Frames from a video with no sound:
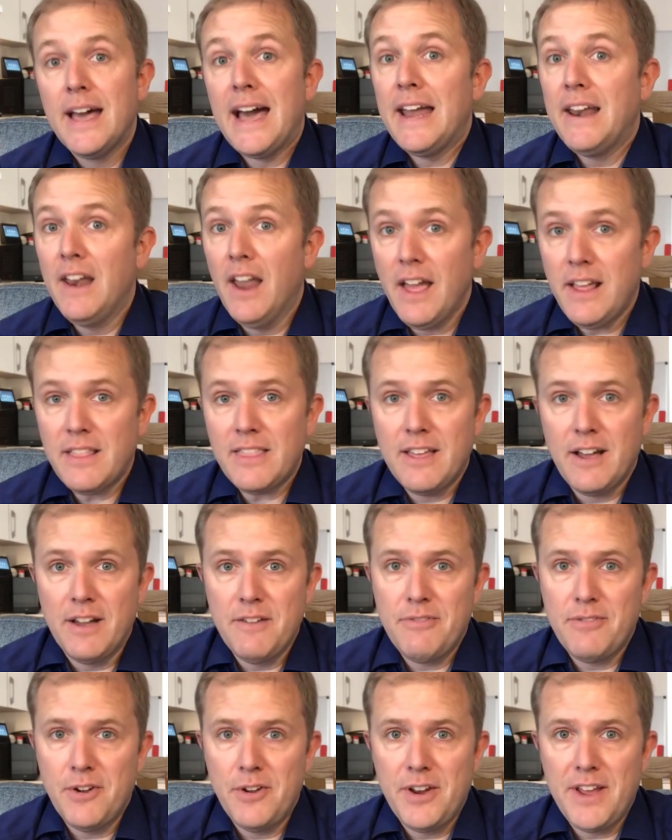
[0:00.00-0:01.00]
And like the
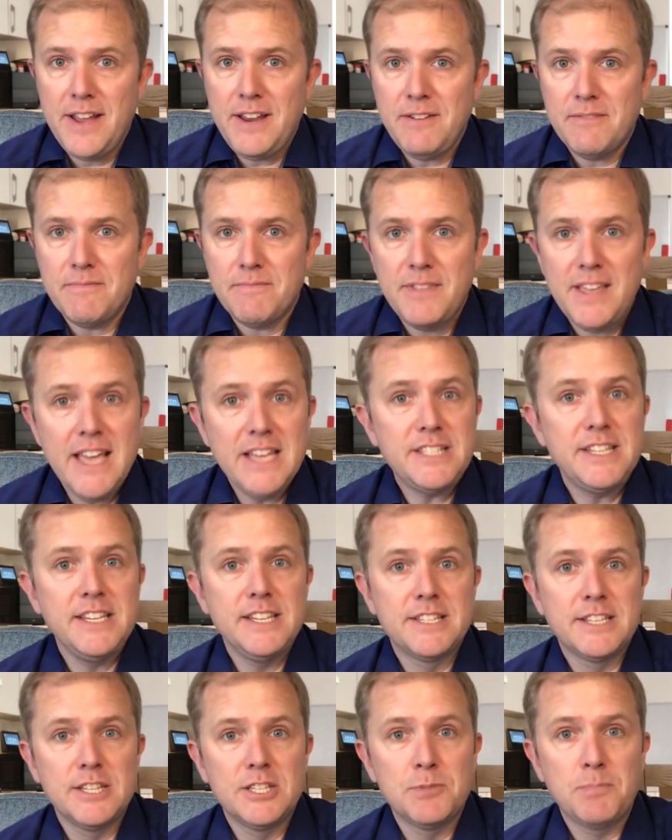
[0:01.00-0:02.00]
iPhone 8, the
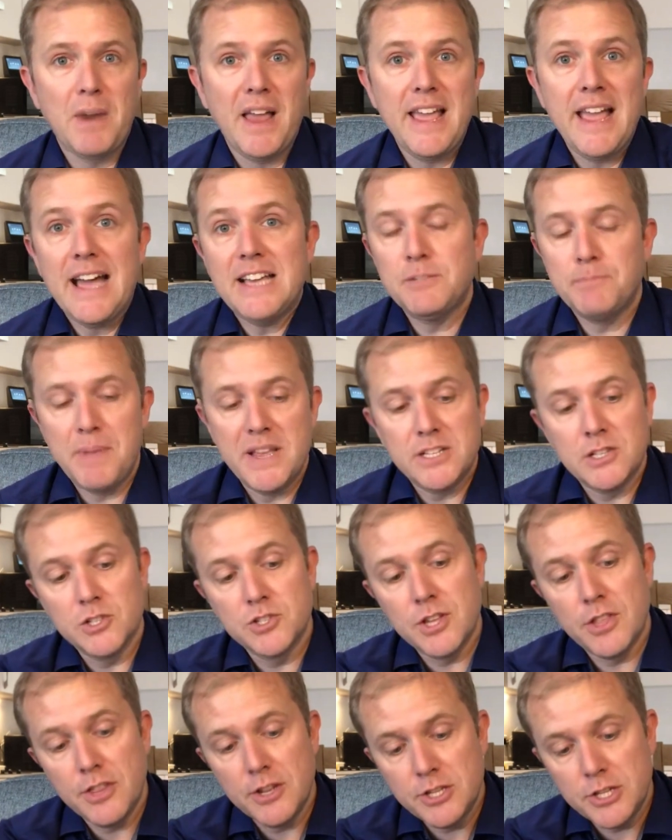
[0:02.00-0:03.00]
SE's display has
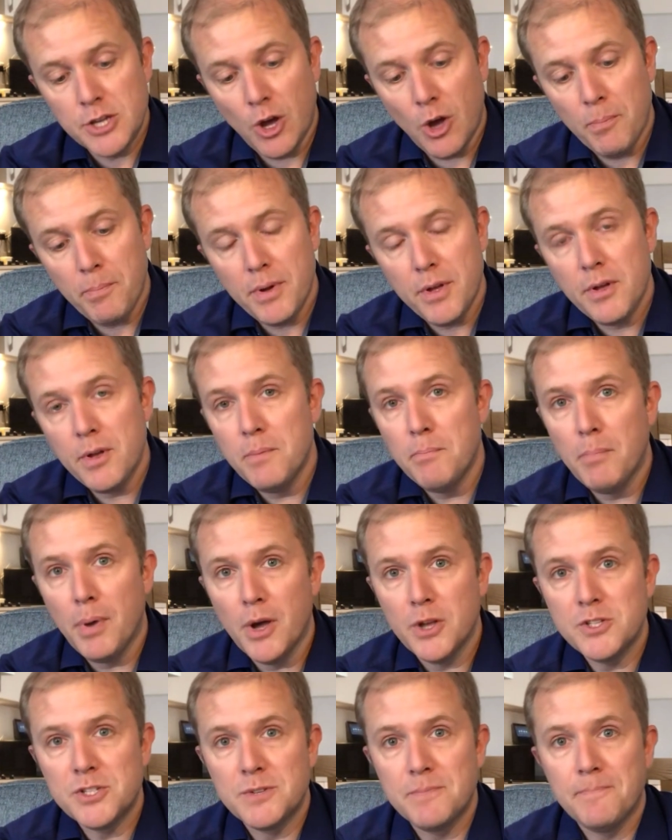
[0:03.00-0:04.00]
bezels at the top and
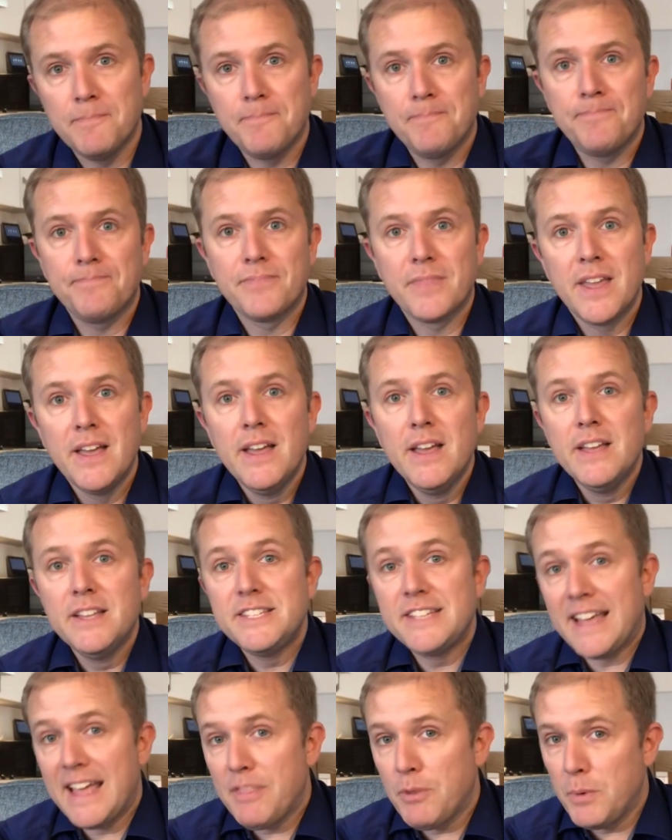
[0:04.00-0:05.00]
bottom,
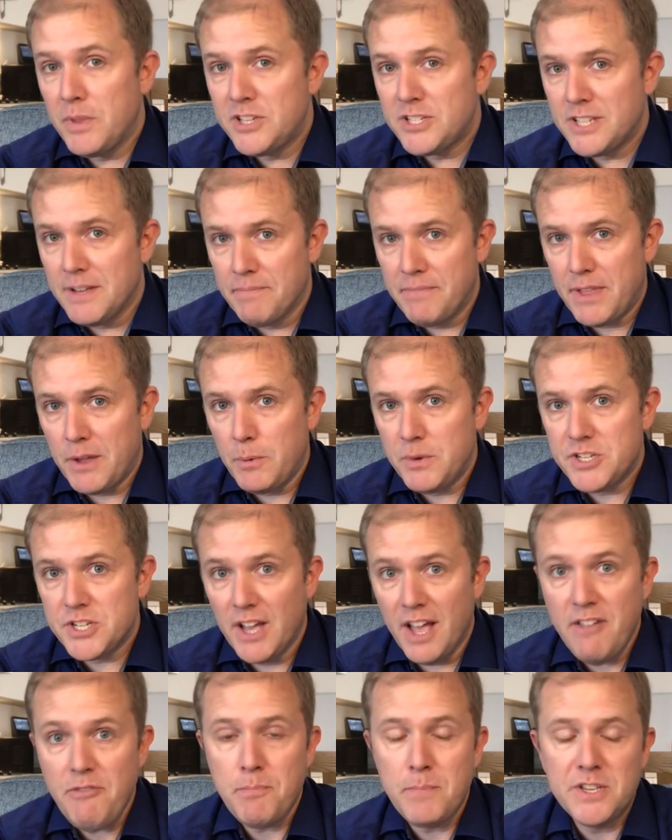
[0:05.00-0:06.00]
together with something which
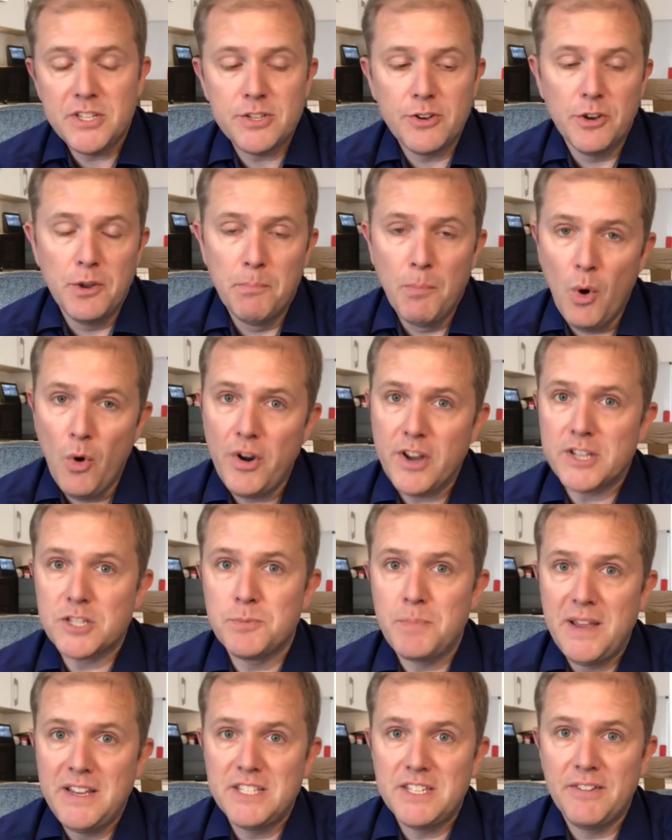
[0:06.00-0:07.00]
I've missed on the more
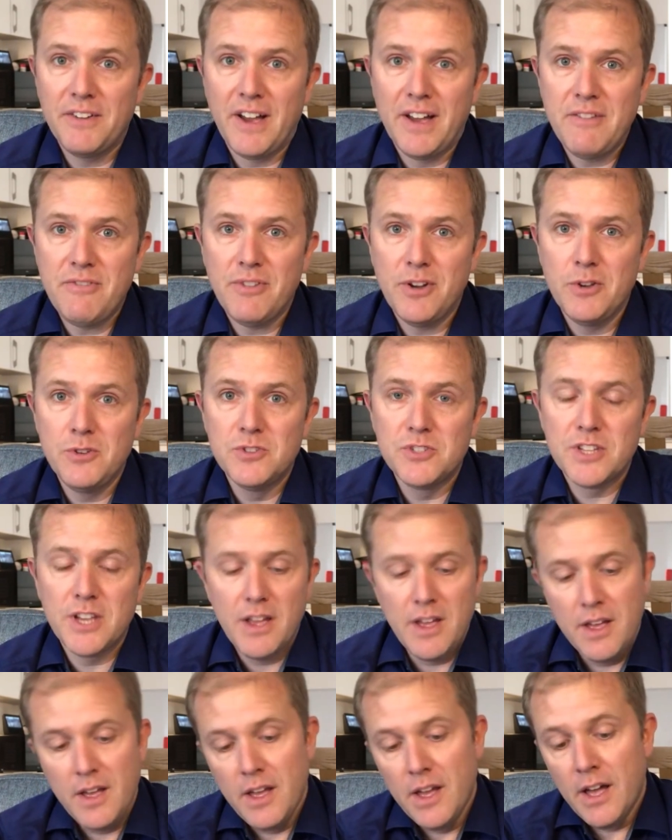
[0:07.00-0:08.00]
expensive iPhones,
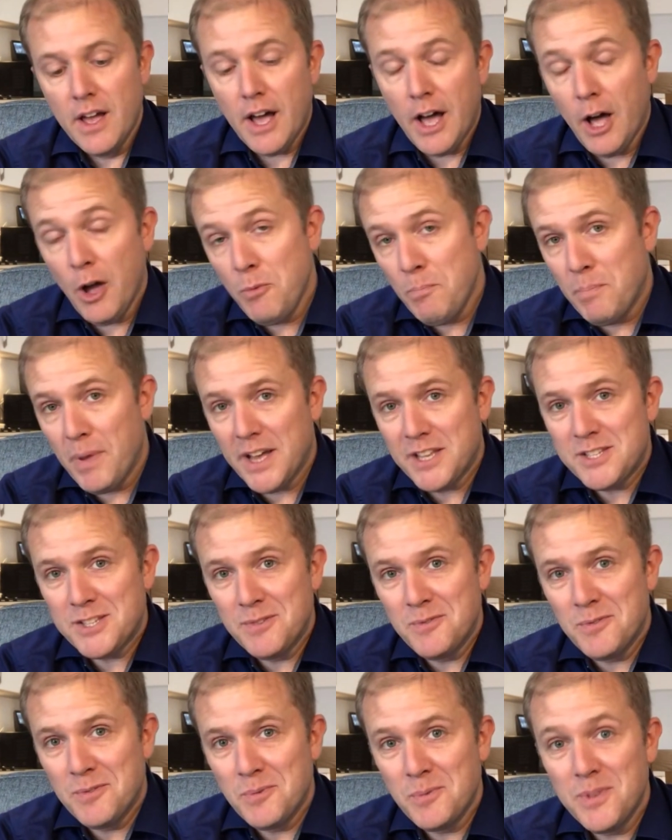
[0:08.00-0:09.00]
a home
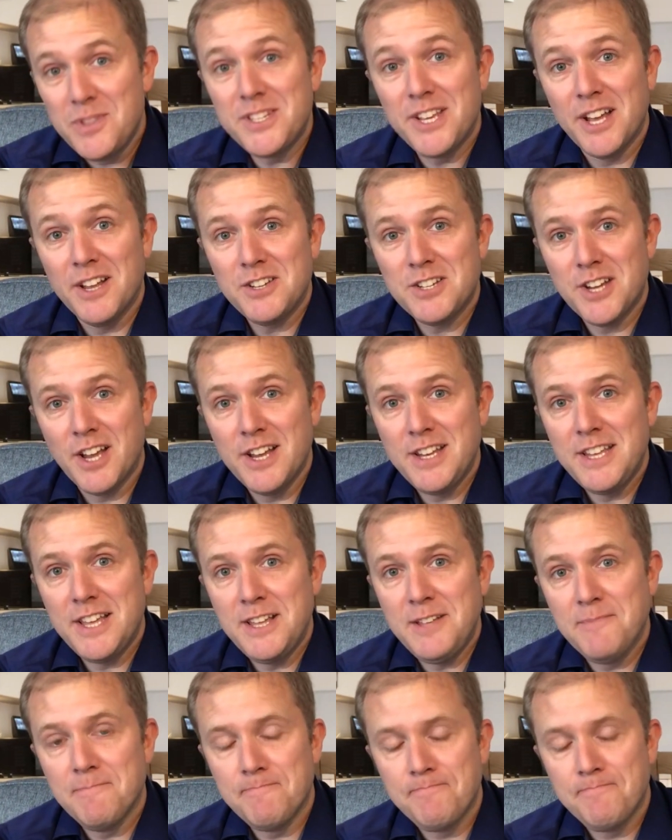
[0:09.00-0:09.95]
button with Touch ID.